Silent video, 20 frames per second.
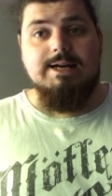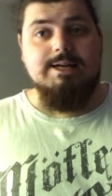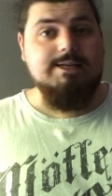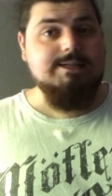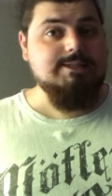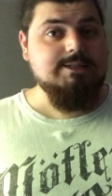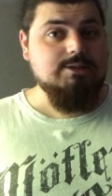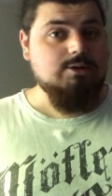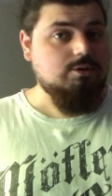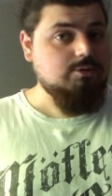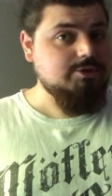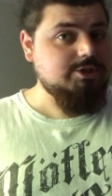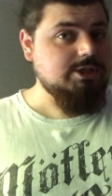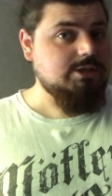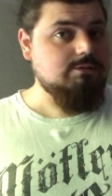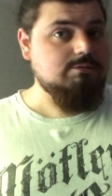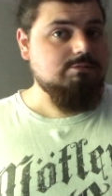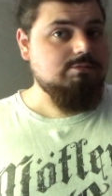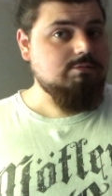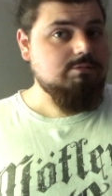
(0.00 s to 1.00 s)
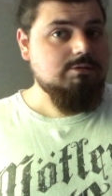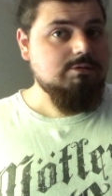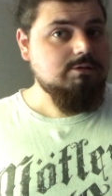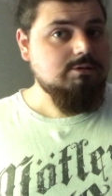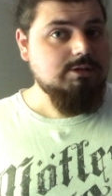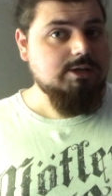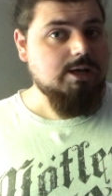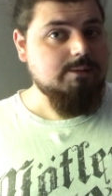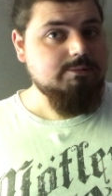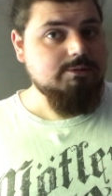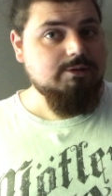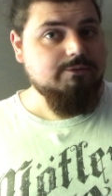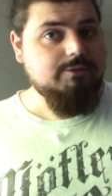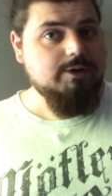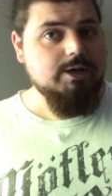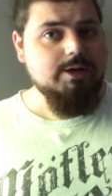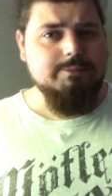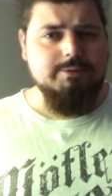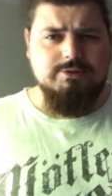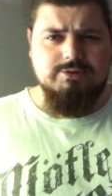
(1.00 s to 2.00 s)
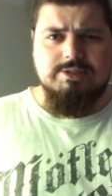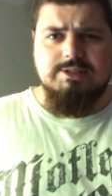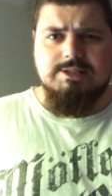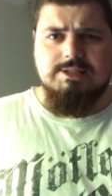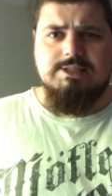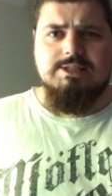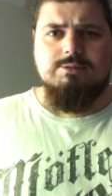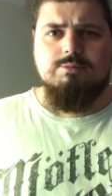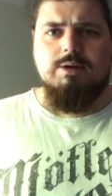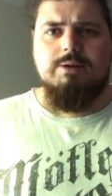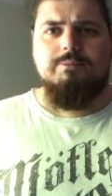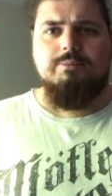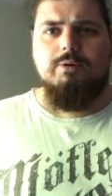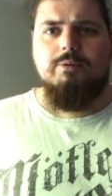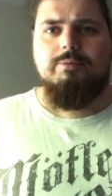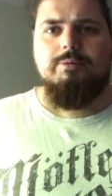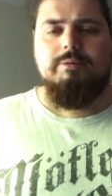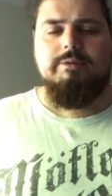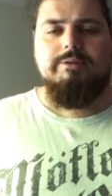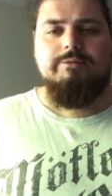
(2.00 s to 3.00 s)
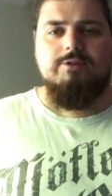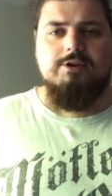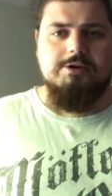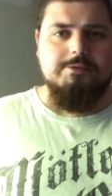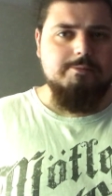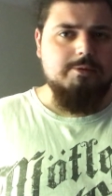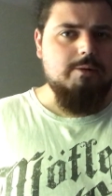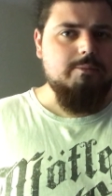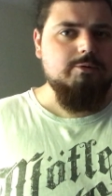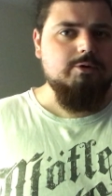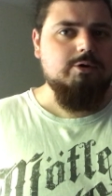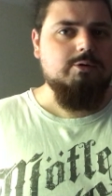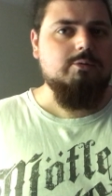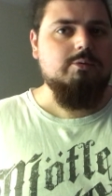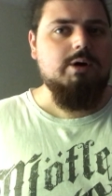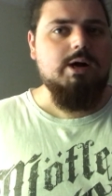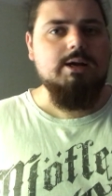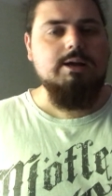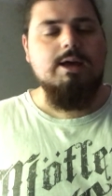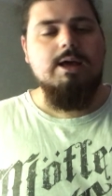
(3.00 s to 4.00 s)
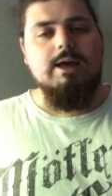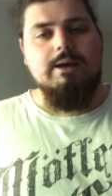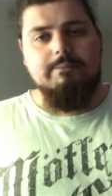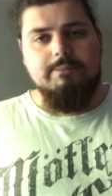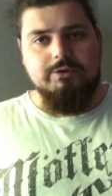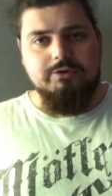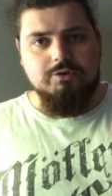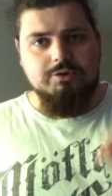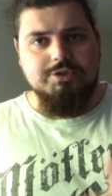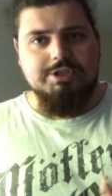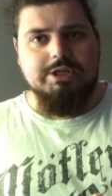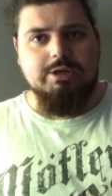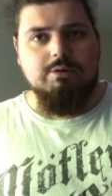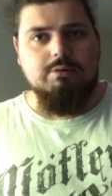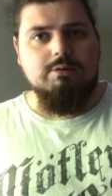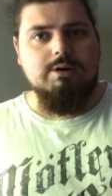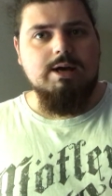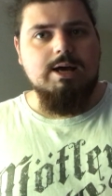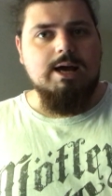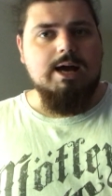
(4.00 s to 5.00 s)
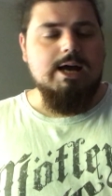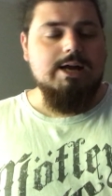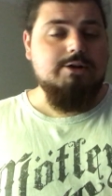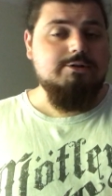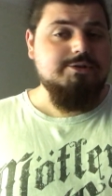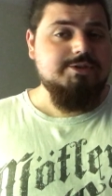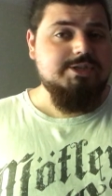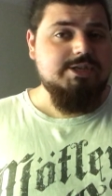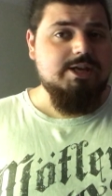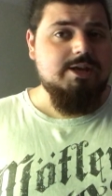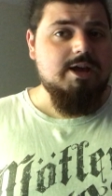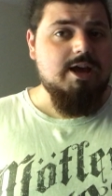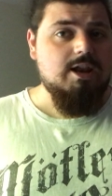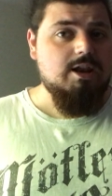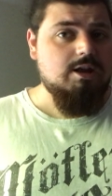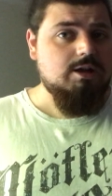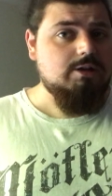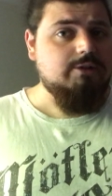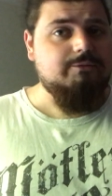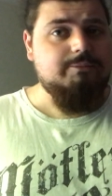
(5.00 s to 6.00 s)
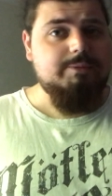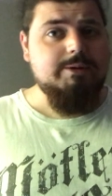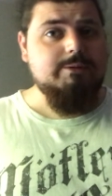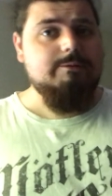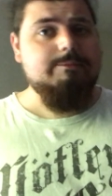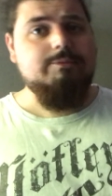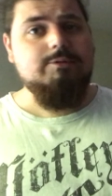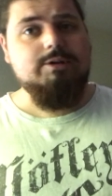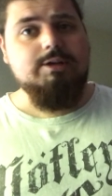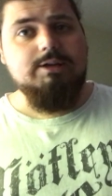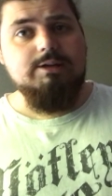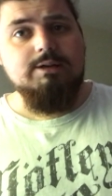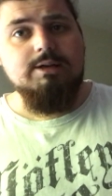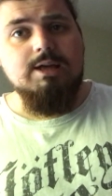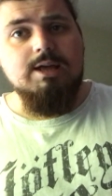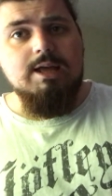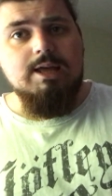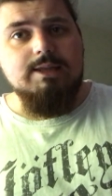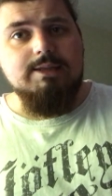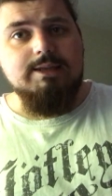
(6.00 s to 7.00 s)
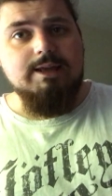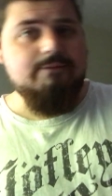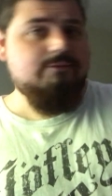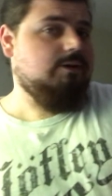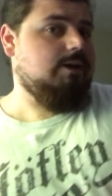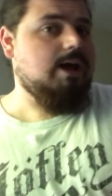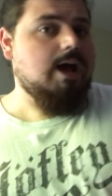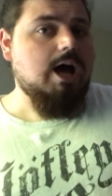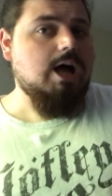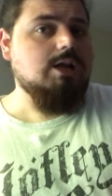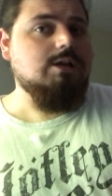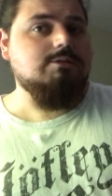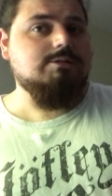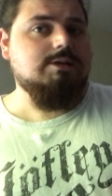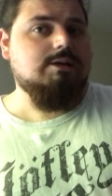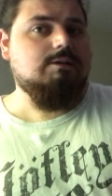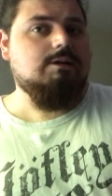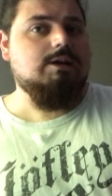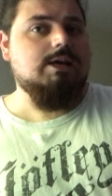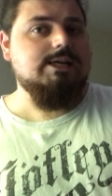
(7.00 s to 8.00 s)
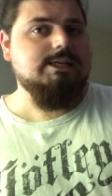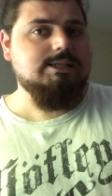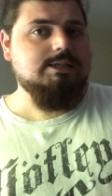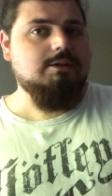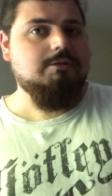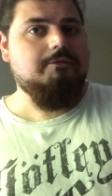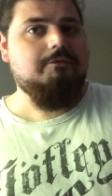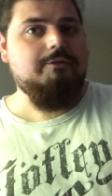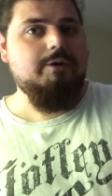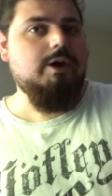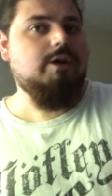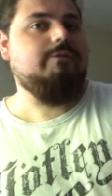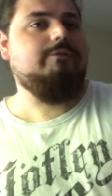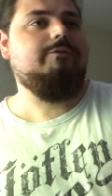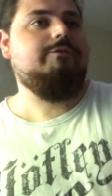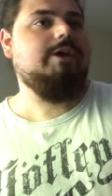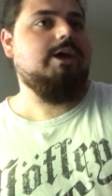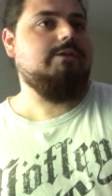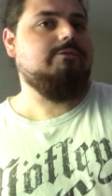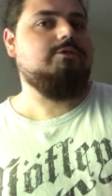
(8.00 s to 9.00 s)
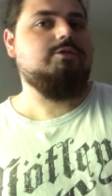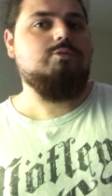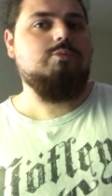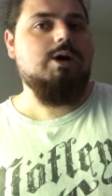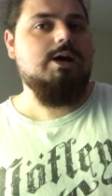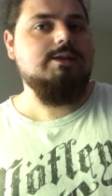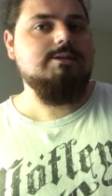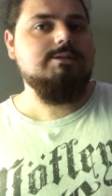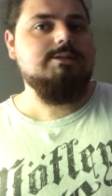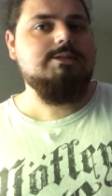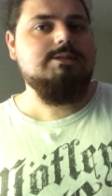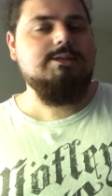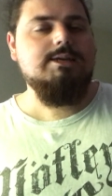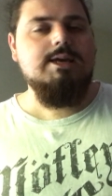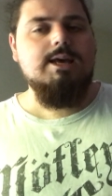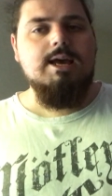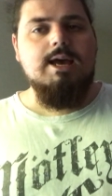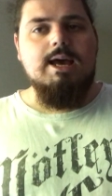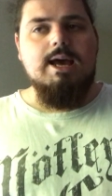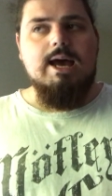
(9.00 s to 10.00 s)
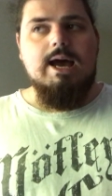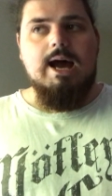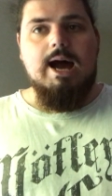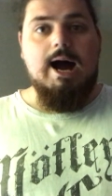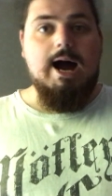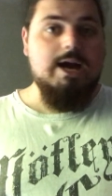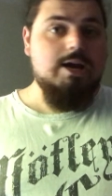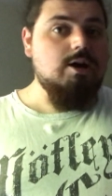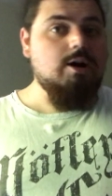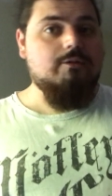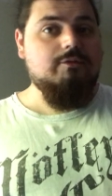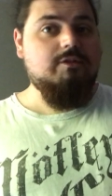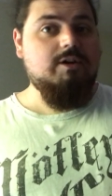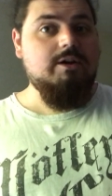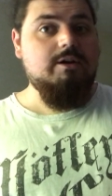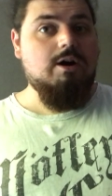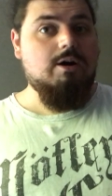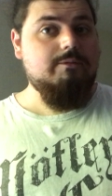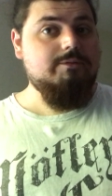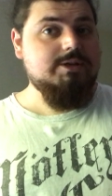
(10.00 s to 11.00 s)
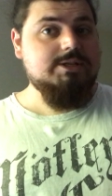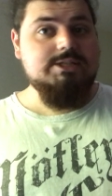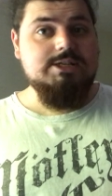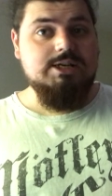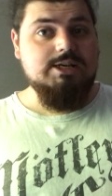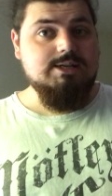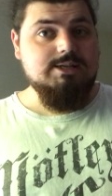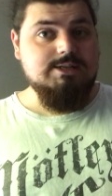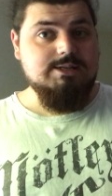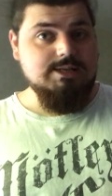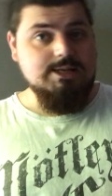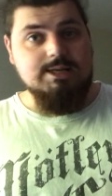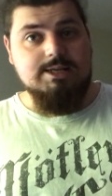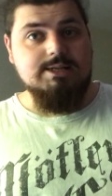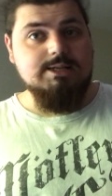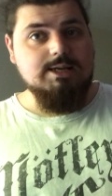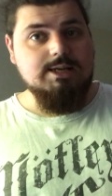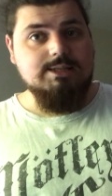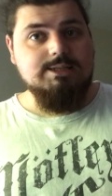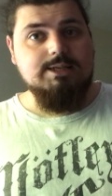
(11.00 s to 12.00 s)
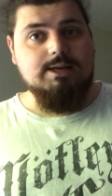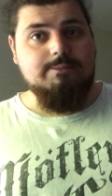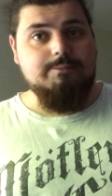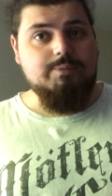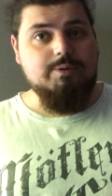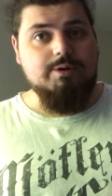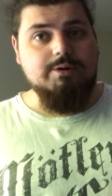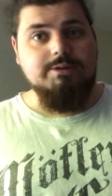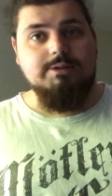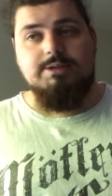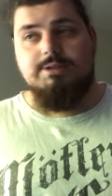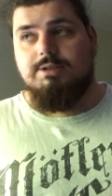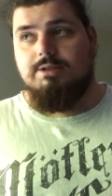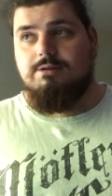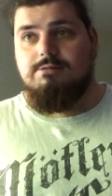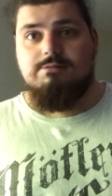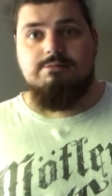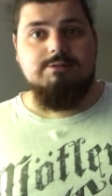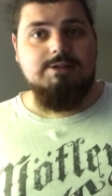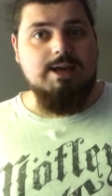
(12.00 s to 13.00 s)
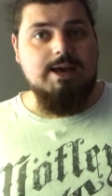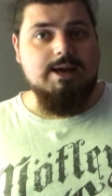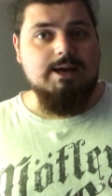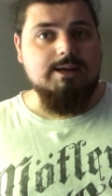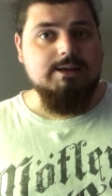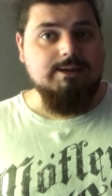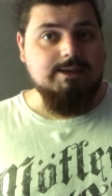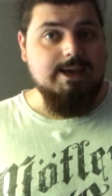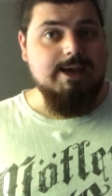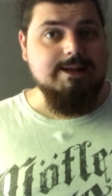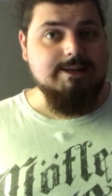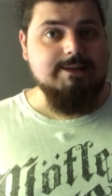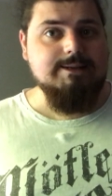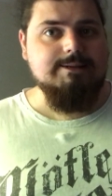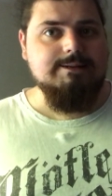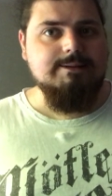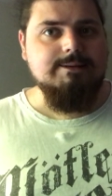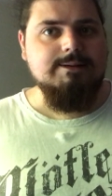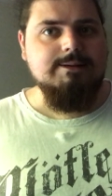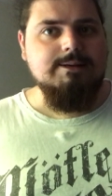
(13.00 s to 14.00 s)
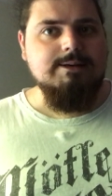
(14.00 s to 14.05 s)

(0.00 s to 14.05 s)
Is it also Goblet of Fire? Because this is one very popular one, but also I do see a lot of people putting Deathly Hallows as their favorite ones. I obviously did at some point, so yeah, I get it.